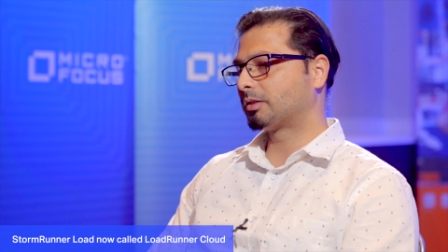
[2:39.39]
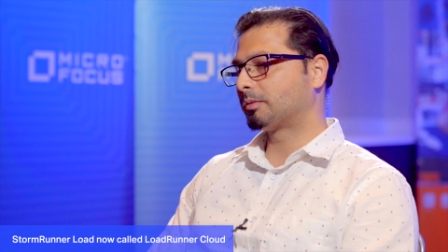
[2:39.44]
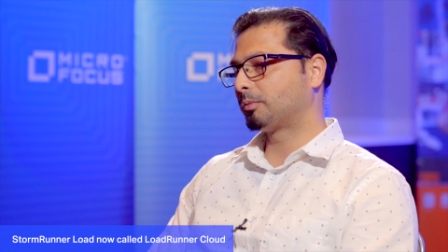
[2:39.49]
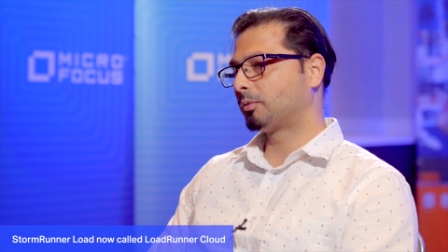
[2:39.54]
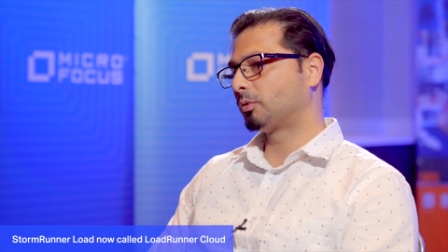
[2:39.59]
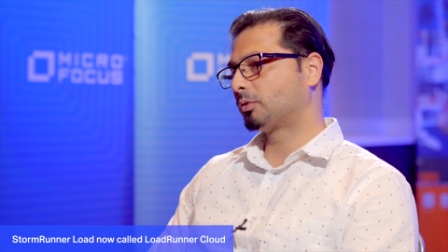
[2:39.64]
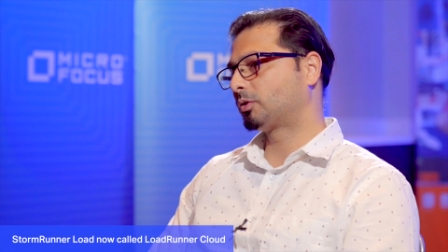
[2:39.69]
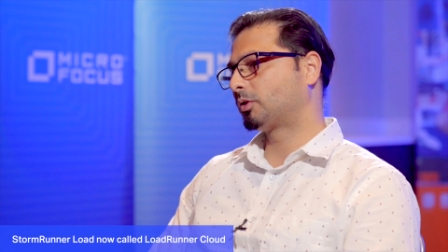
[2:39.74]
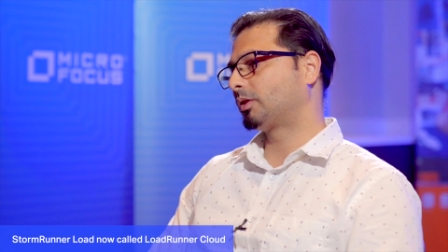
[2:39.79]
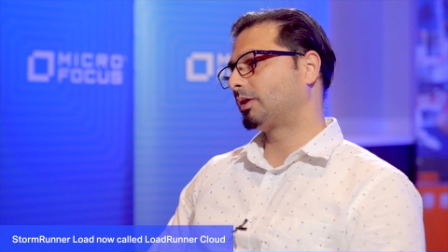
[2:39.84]

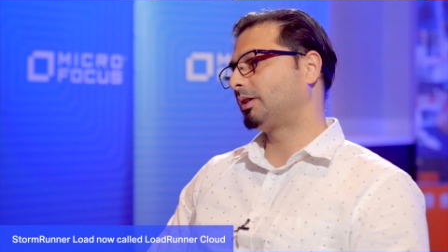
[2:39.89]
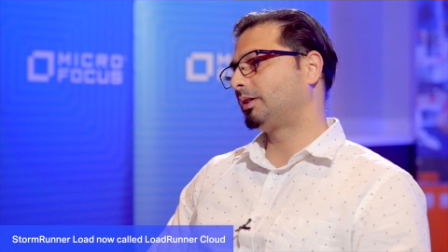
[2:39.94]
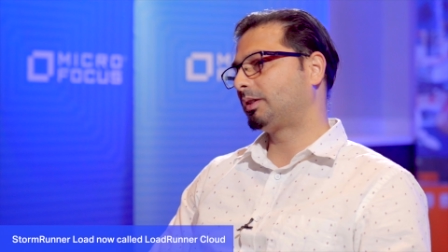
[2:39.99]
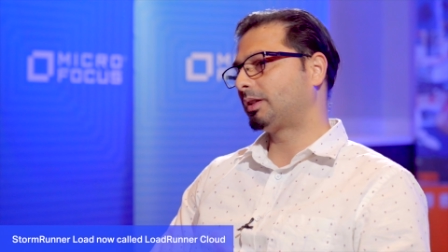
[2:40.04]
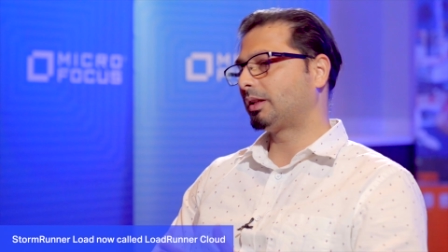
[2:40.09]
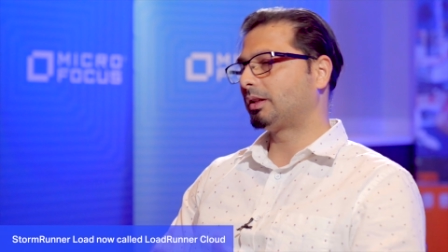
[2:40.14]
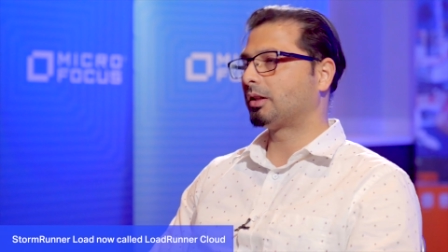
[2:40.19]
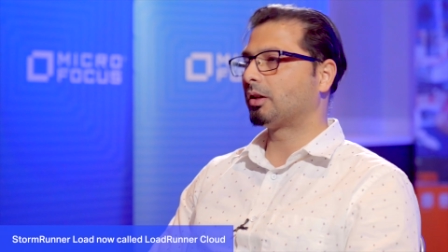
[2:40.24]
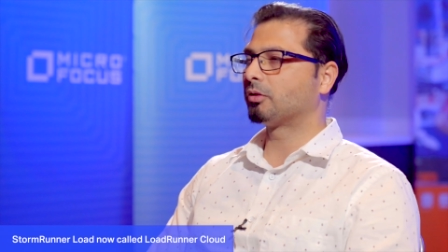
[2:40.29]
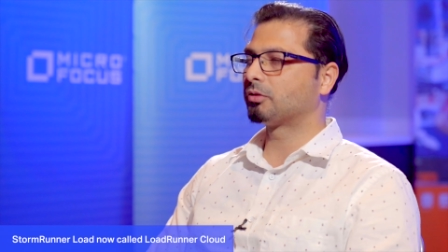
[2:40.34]
supposed to run
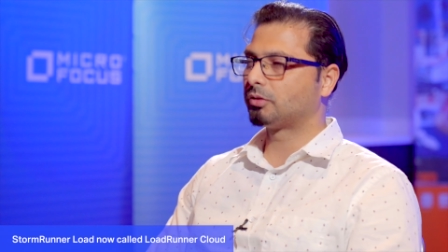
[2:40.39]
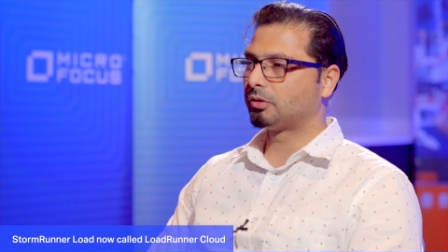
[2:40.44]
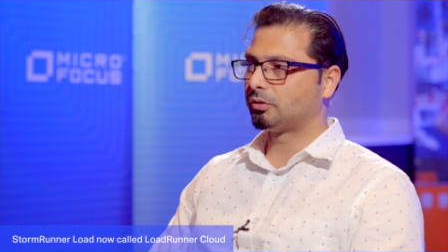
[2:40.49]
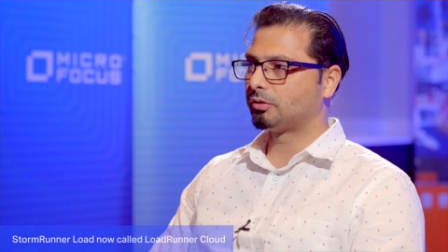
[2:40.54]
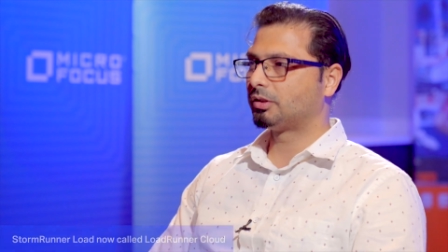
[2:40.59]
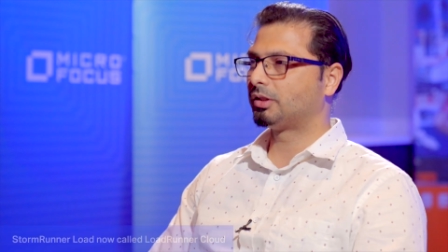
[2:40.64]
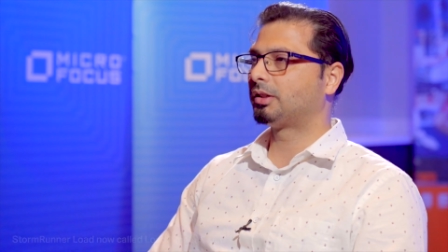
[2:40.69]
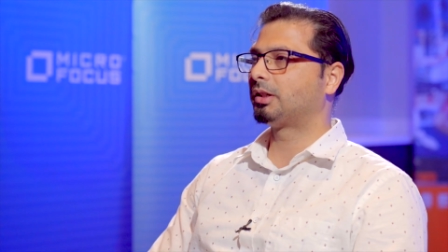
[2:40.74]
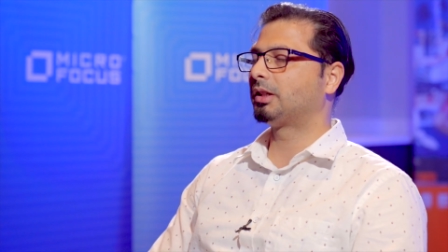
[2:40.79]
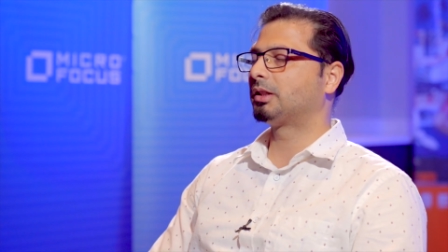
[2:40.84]
10,000
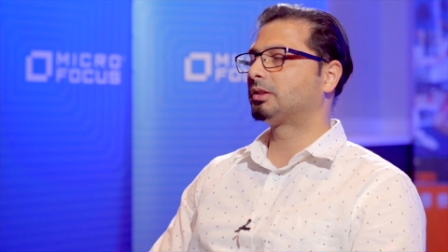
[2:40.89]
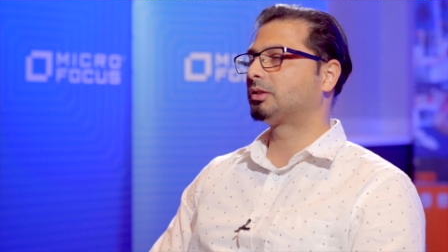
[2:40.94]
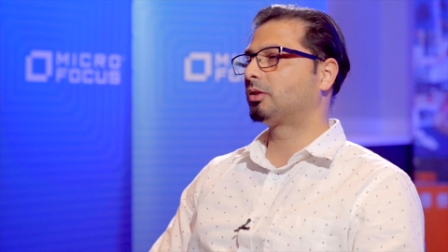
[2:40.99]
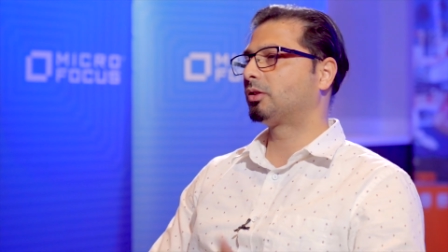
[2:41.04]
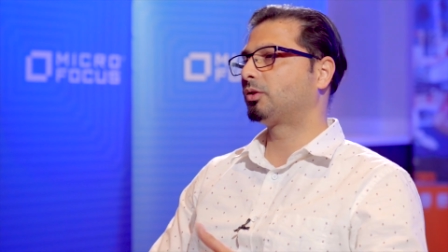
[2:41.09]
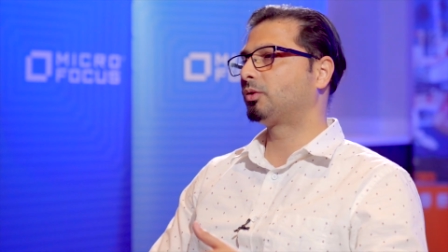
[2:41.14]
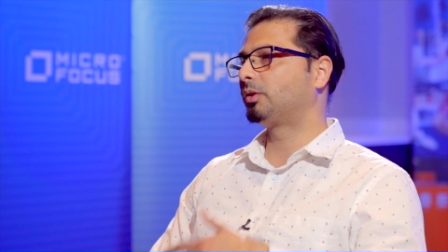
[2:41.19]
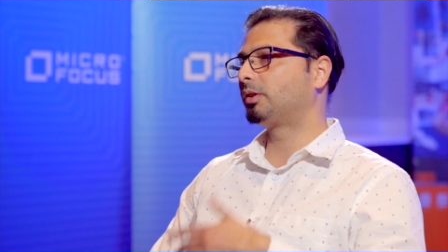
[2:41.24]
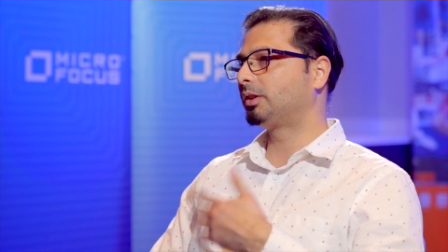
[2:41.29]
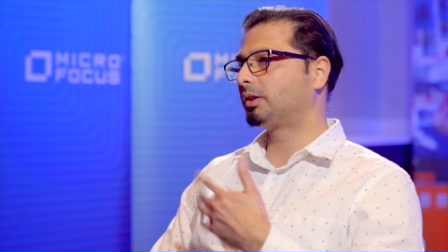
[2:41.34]
user tests
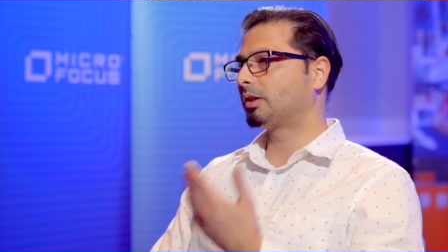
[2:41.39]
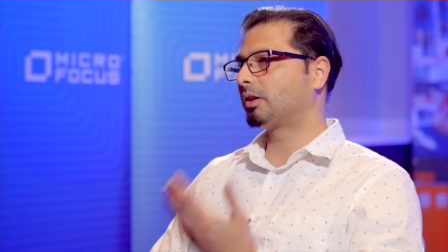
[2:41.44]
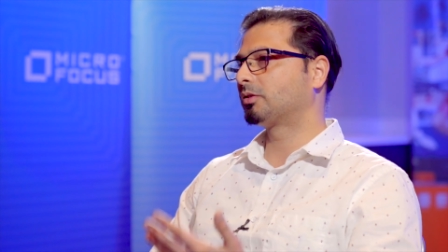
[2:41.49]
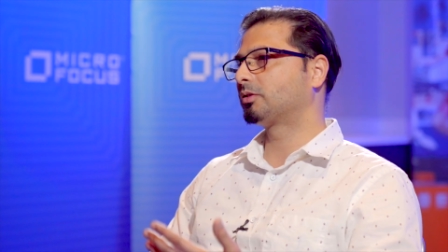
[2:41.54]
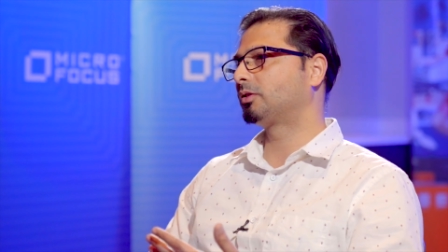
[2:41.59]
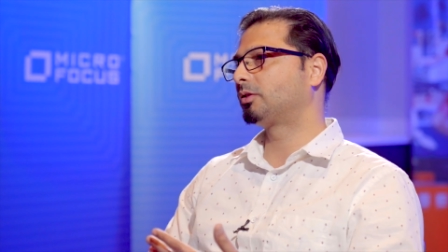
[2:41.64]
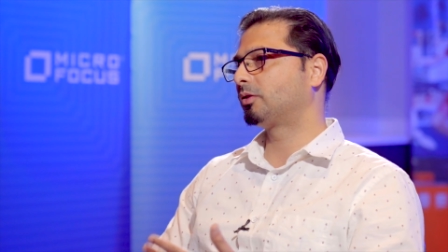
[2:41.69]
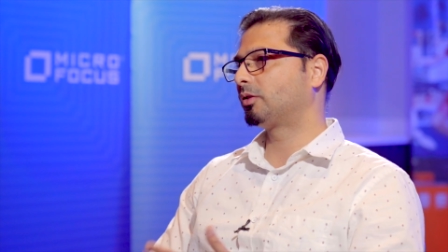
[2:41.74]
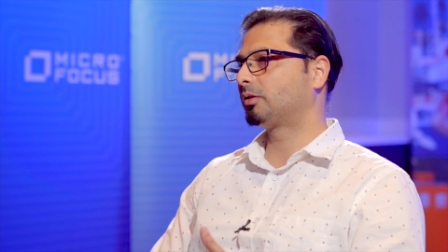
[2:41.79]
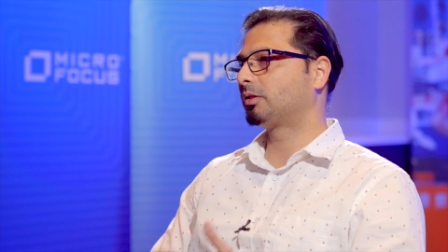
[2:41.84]
or
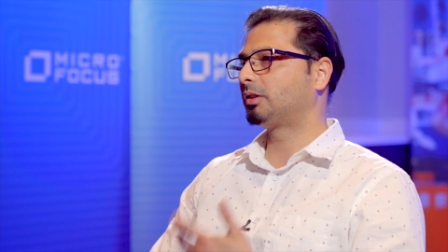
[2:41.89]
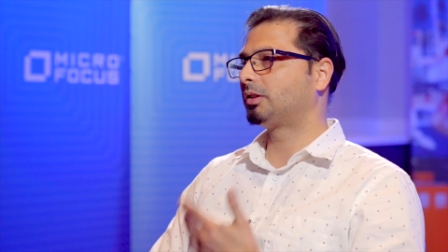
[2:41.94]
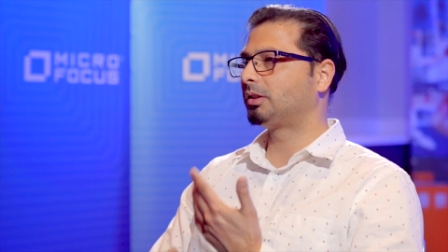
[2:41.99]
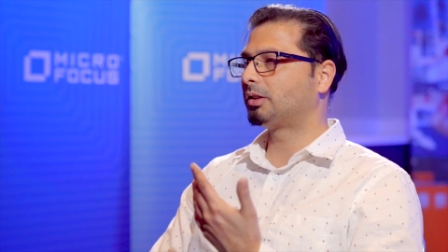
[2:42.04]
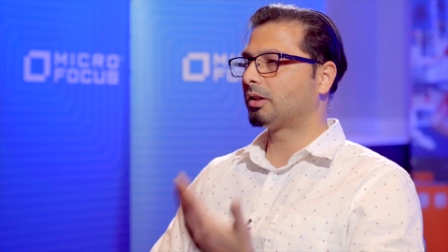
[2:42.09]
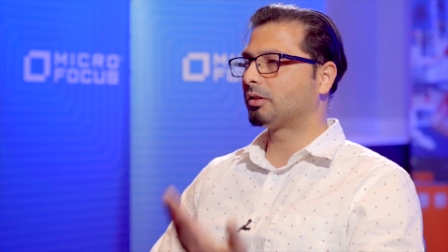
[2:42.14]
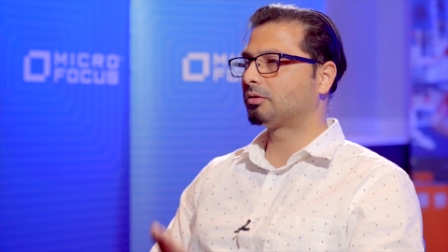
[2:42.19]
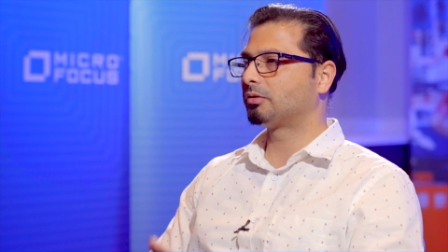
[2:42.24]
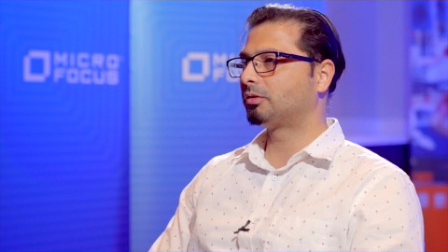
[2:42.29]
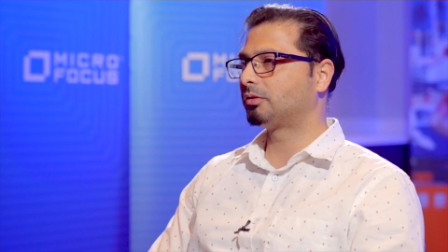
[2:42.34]
20,000 or
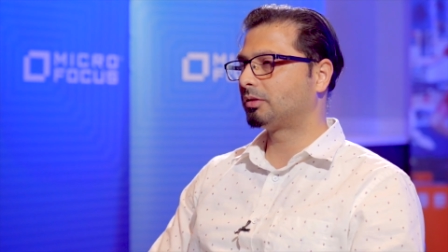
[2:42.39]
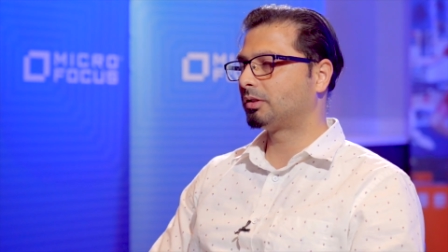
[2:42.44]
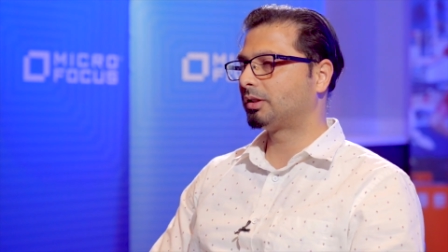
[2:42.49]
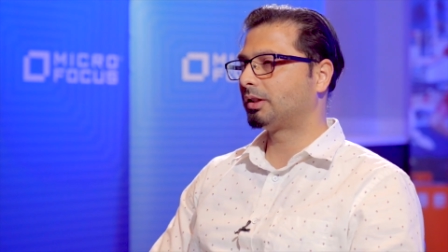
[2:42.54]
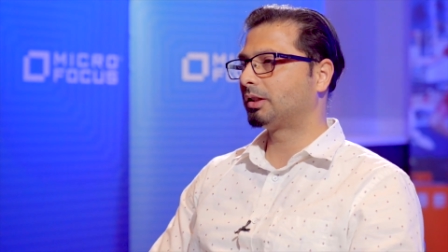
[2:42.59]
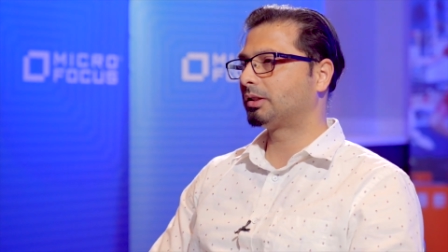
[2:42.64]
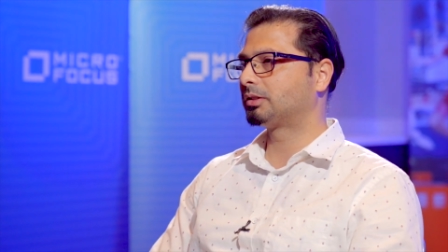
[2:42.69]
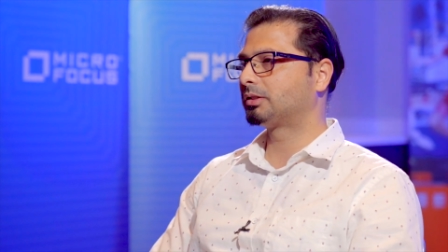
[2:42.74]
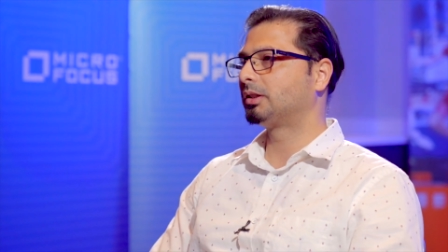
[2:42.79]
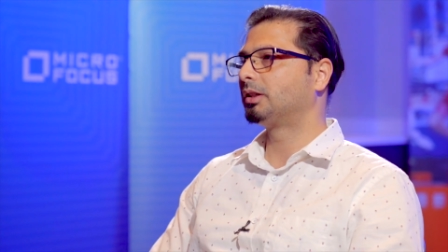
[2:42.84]
30,000 user
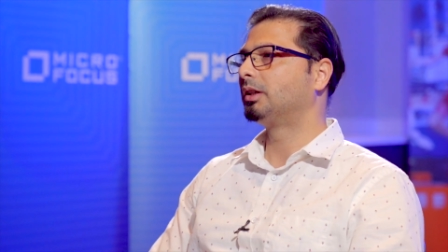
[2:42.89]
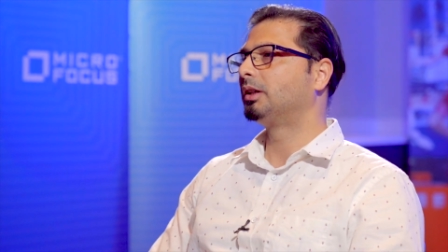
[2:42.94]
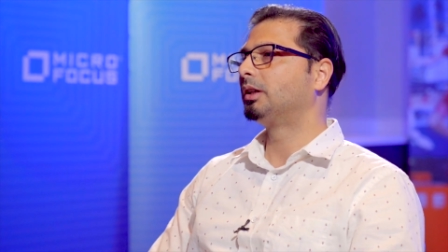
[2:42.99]
tests.